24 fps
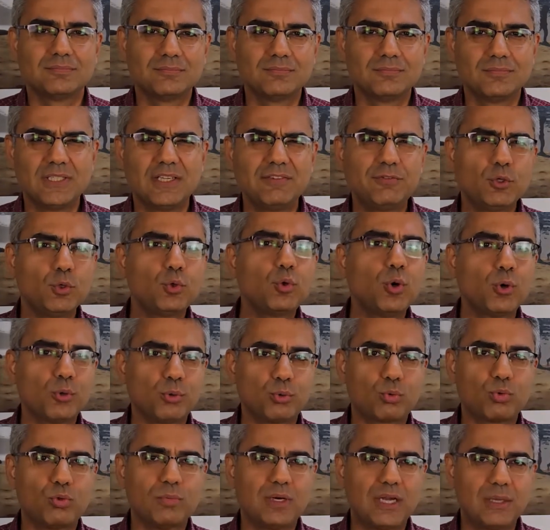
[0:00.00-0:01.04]
If you go
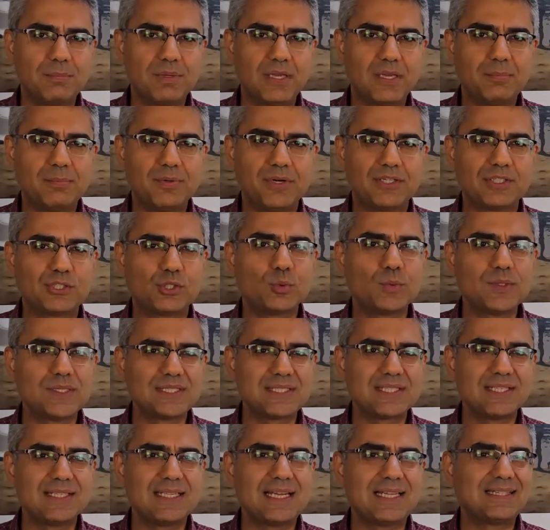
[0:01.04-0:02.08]
through my papers, you will
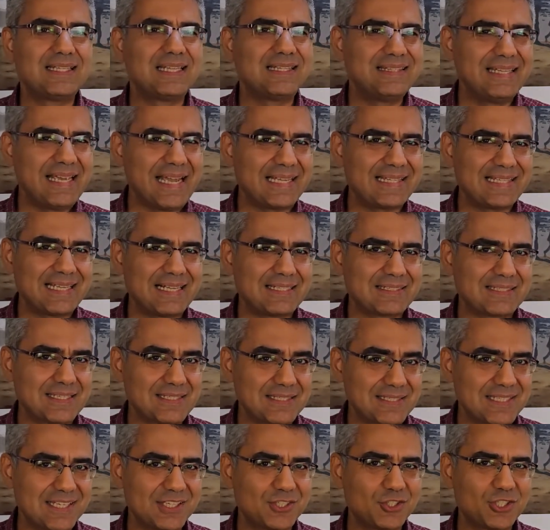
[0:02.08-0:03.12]
see that the data analysis
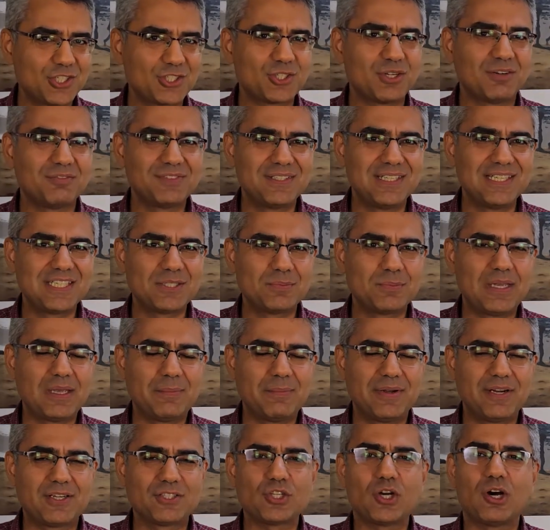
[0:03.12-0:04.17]
sections of these
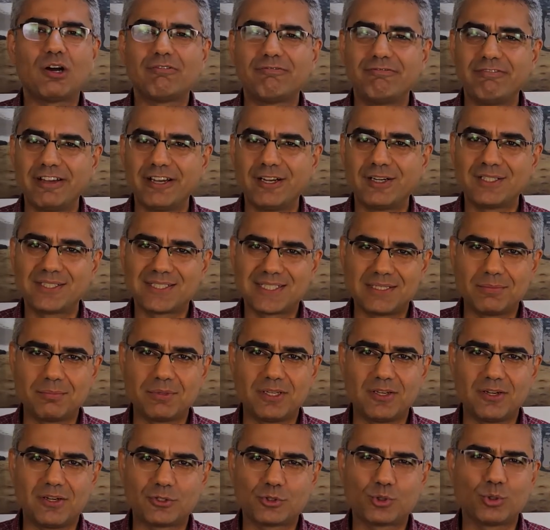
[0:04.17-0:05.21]
papers are very
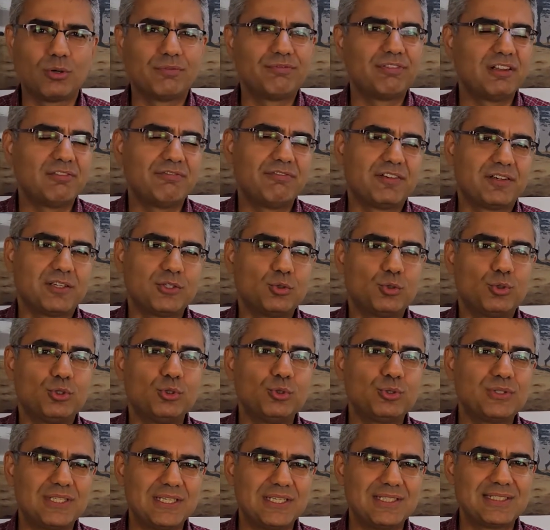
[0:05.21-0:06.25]
similar. So feel free to use
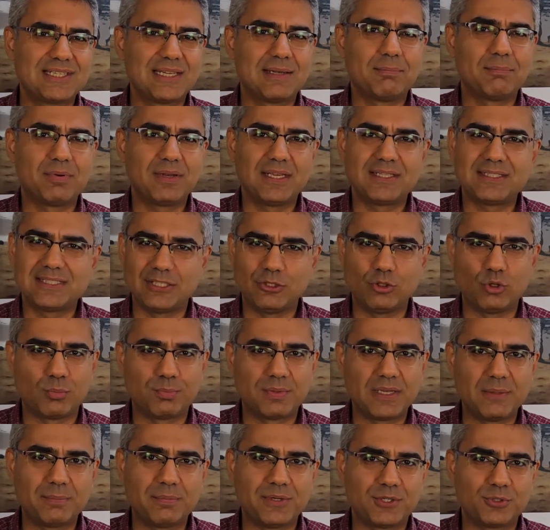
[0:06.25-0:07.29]
this template in your
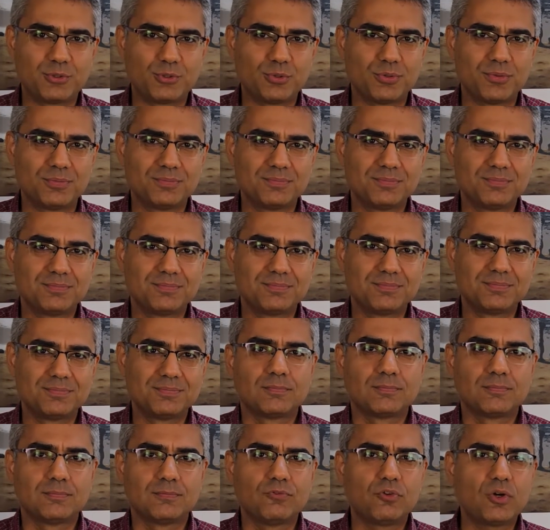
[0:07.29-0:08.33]
paper too.
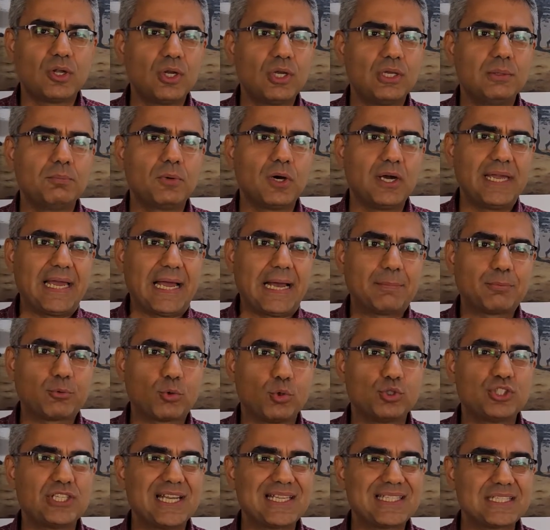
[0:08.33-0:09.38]
Following my approach,
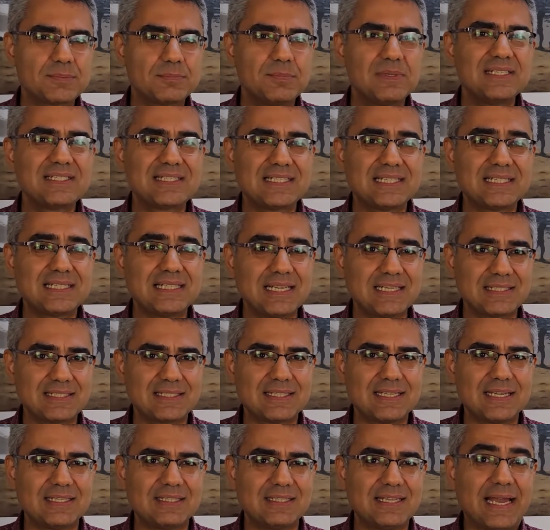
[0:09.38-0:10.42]
explicitly
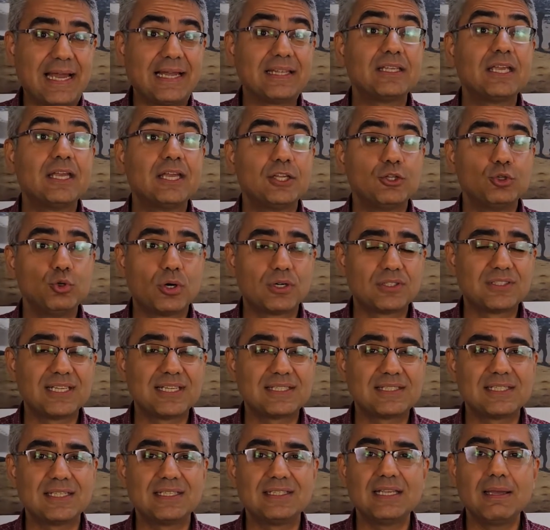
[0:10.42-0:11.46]
state that you are
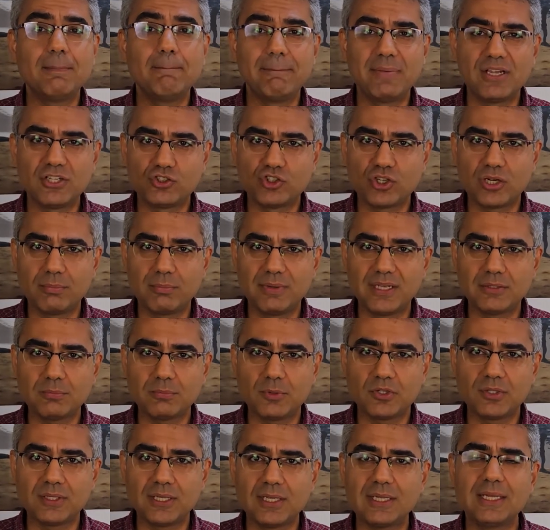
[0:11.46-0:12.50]
testing the measurement
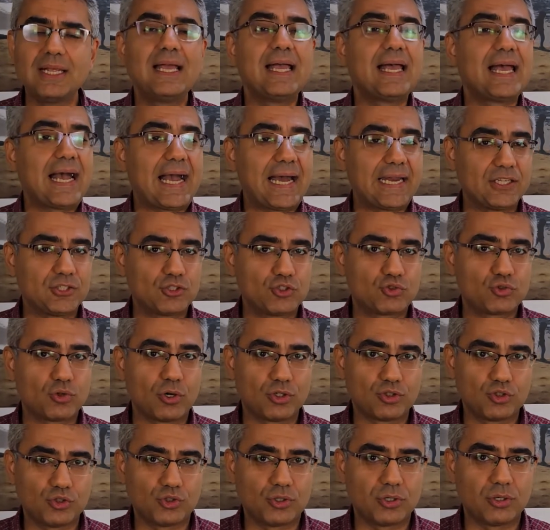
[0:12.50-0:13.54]
model and a
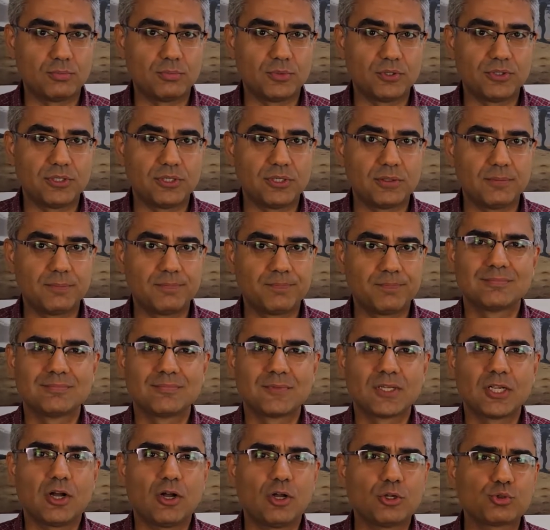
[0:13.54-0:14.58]
structural model.
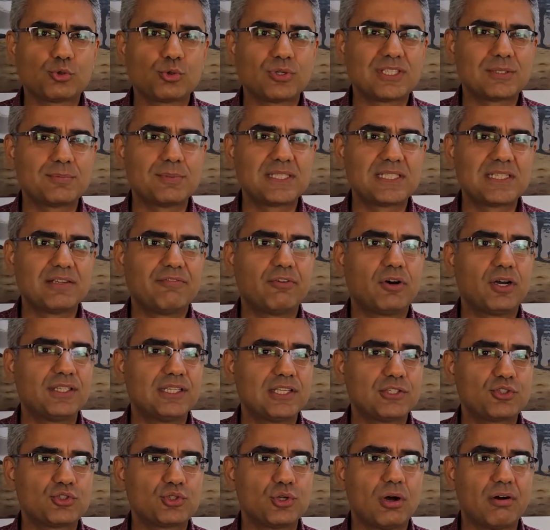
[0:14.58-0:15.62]
Also specify the
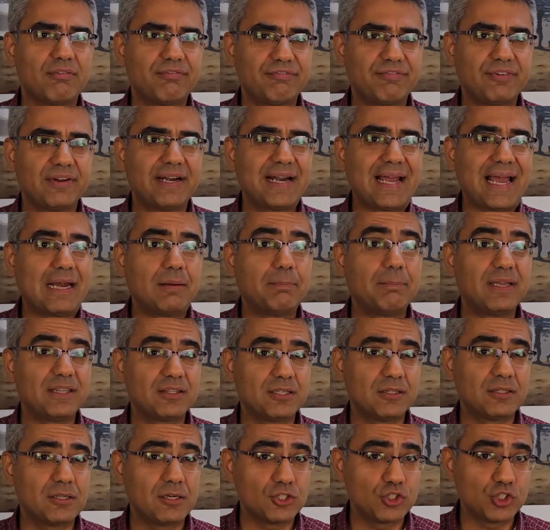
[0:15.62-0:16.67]
software and
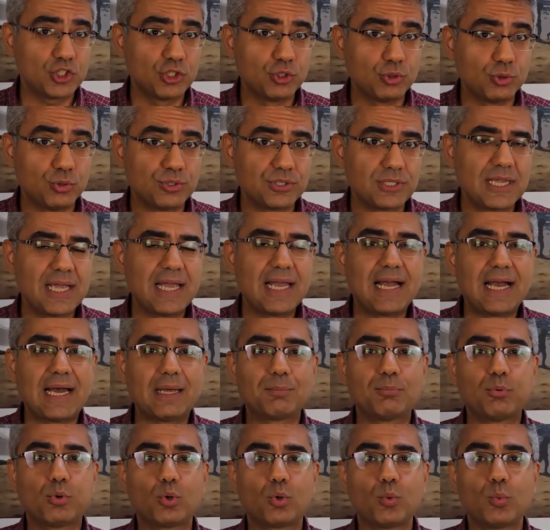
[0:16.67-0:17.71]
methodology used and
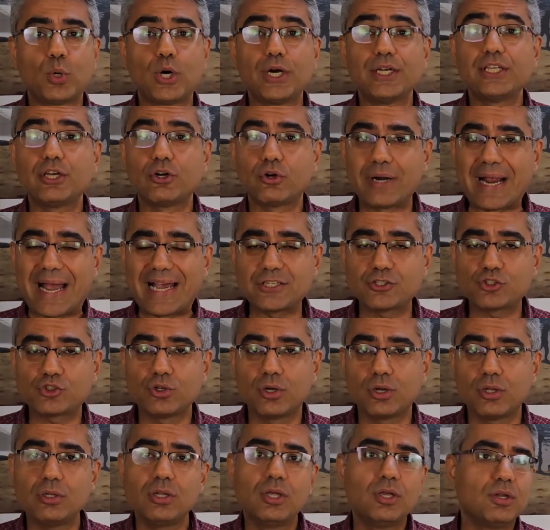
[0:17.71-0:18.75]
provide a
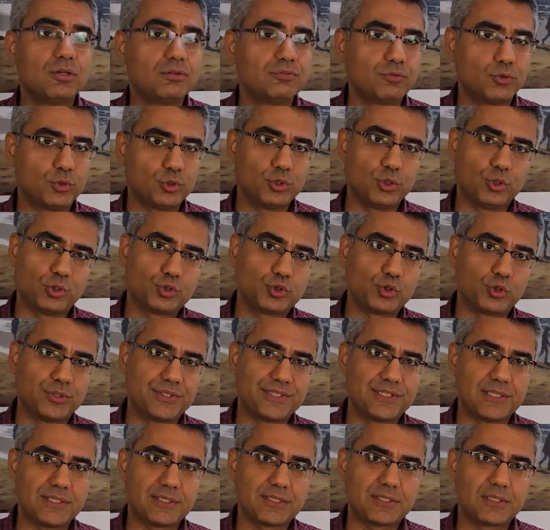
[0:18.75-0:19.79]
rationale for your
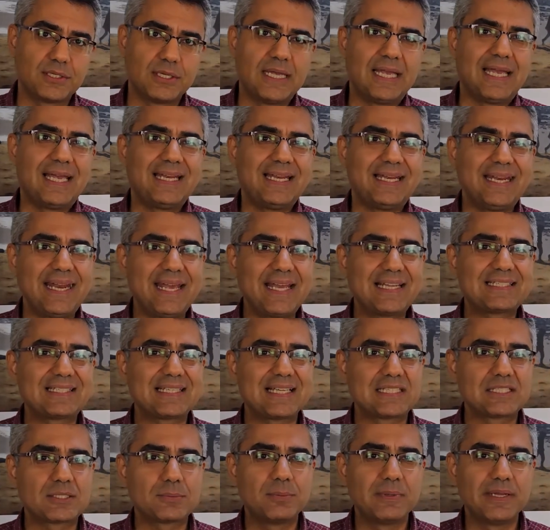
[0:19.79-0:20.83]
choices. Next,
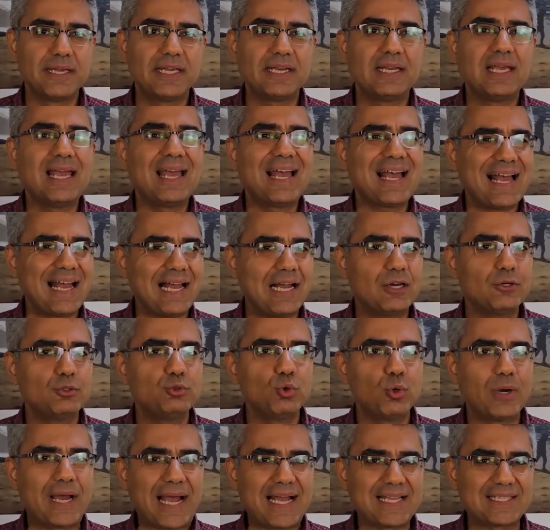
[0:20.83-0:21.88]
explain how you
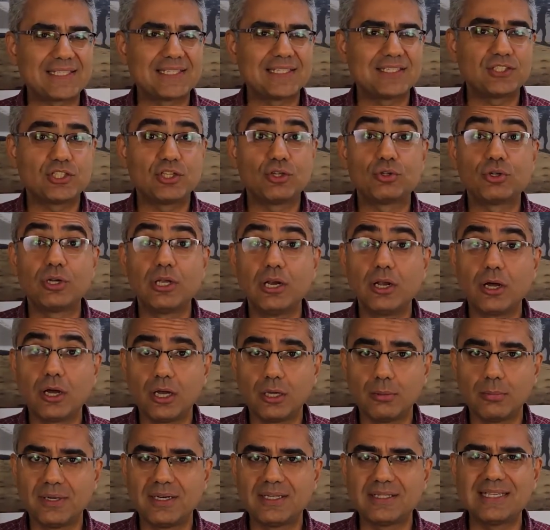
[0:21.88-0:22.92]
assess the
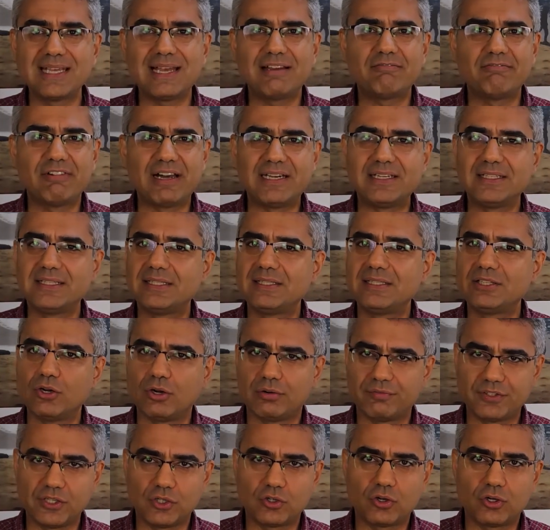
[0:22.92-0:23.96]
reliability and validity of
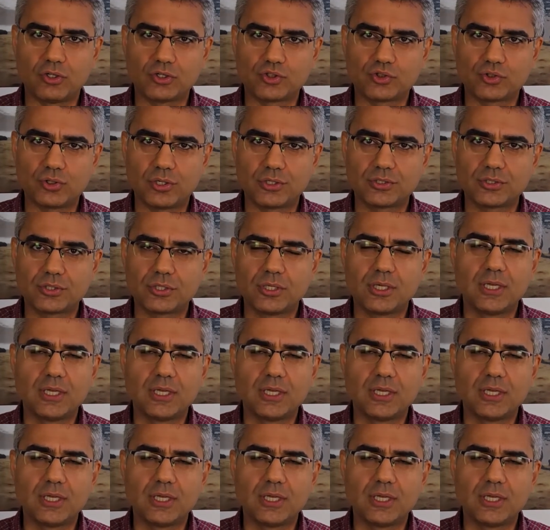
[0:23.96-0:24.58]
the constructs.